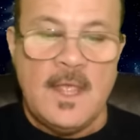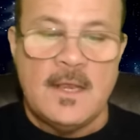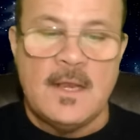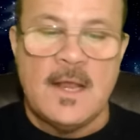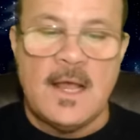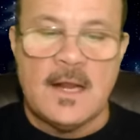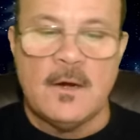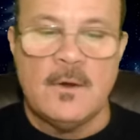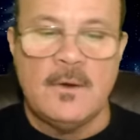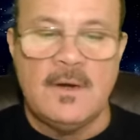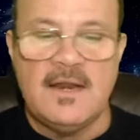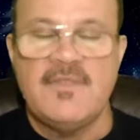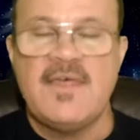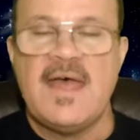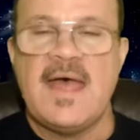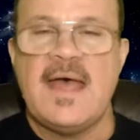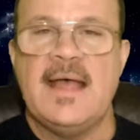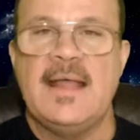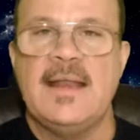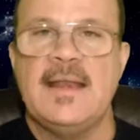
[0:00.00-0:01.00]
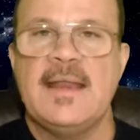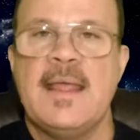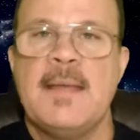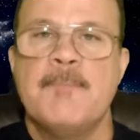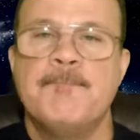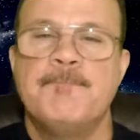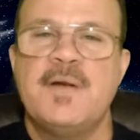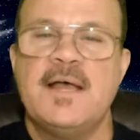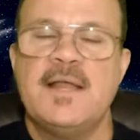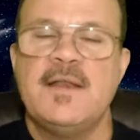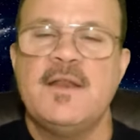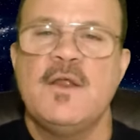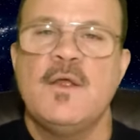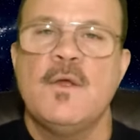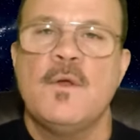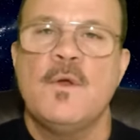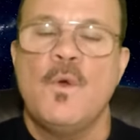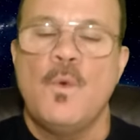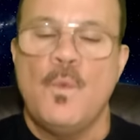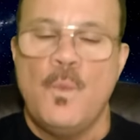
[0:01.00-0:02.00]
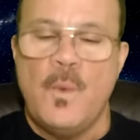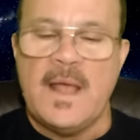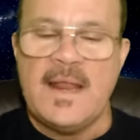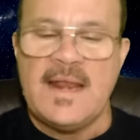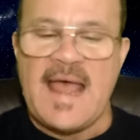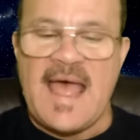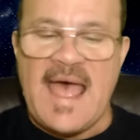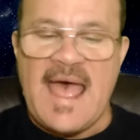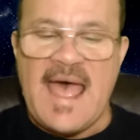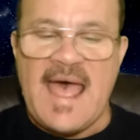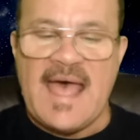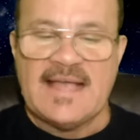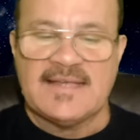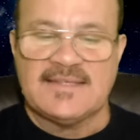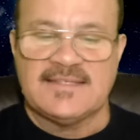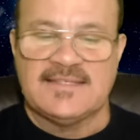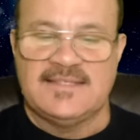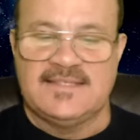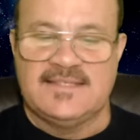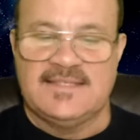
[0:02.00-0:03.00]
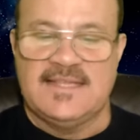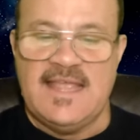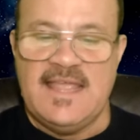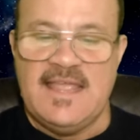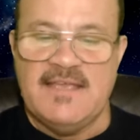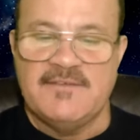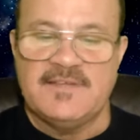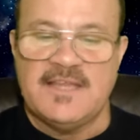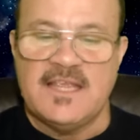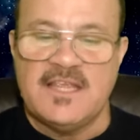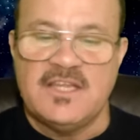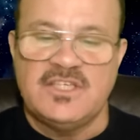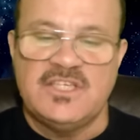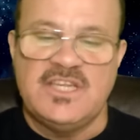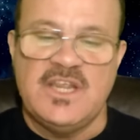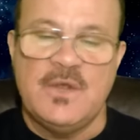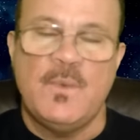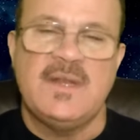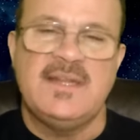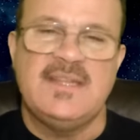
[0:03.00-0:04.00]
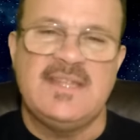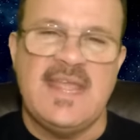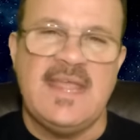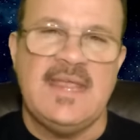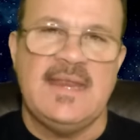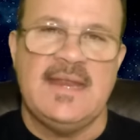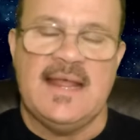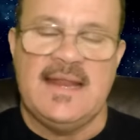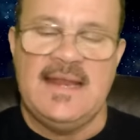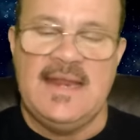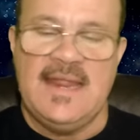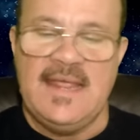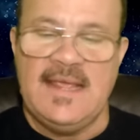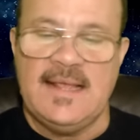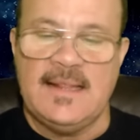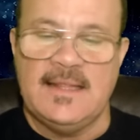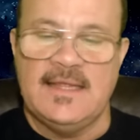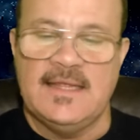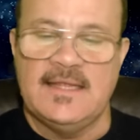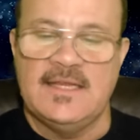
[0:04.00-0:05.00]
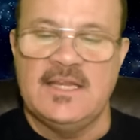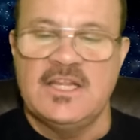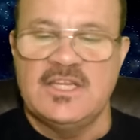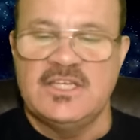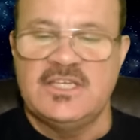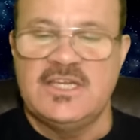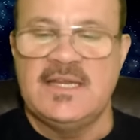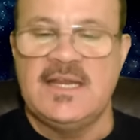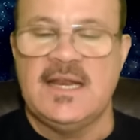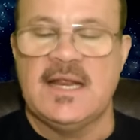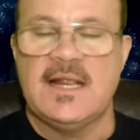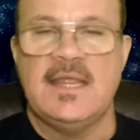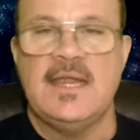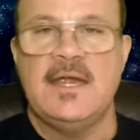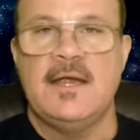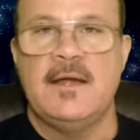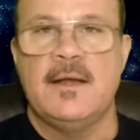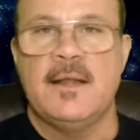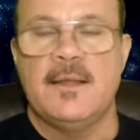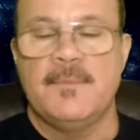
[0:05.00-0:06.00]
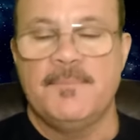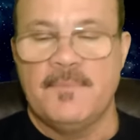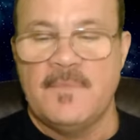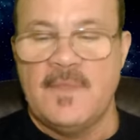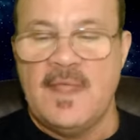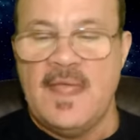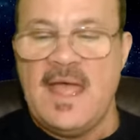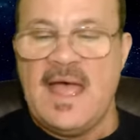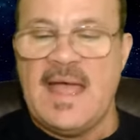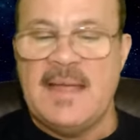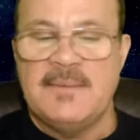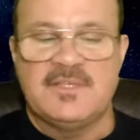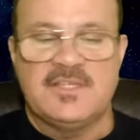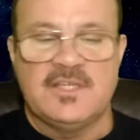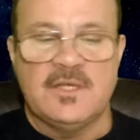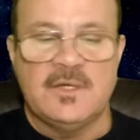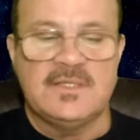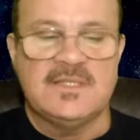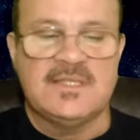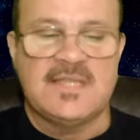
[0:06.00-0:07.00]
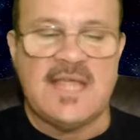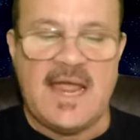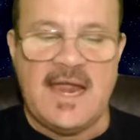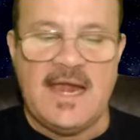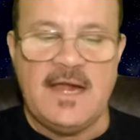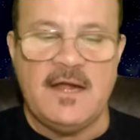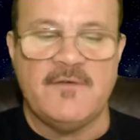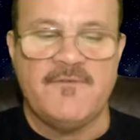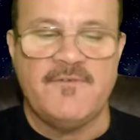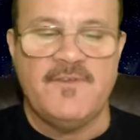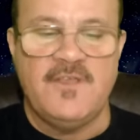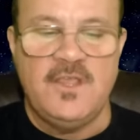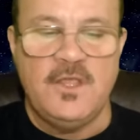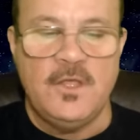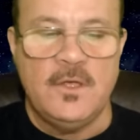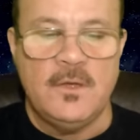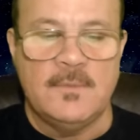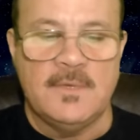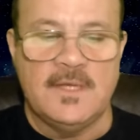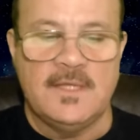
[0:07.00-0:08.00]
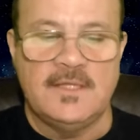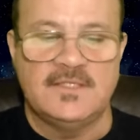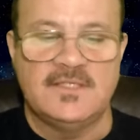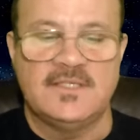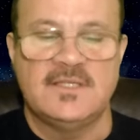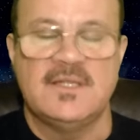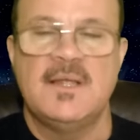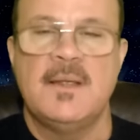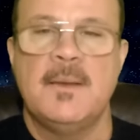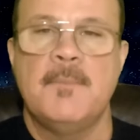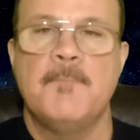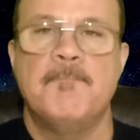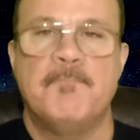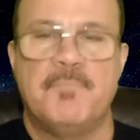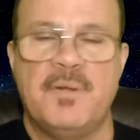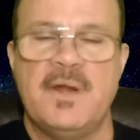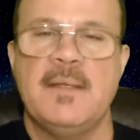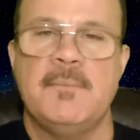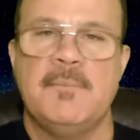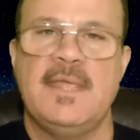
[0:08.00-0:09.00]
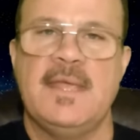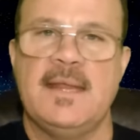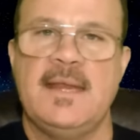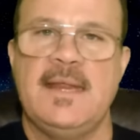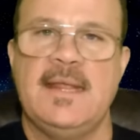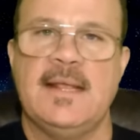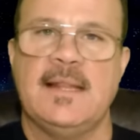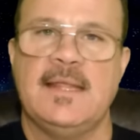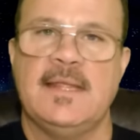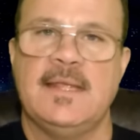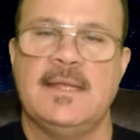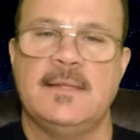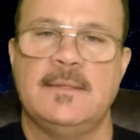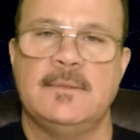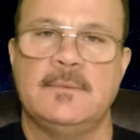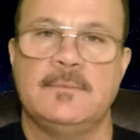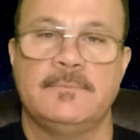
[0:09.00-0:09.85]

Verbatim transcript: Not only that, but when asked if she would date an alien, she declared, I'm so tired of humans, bring me an alien.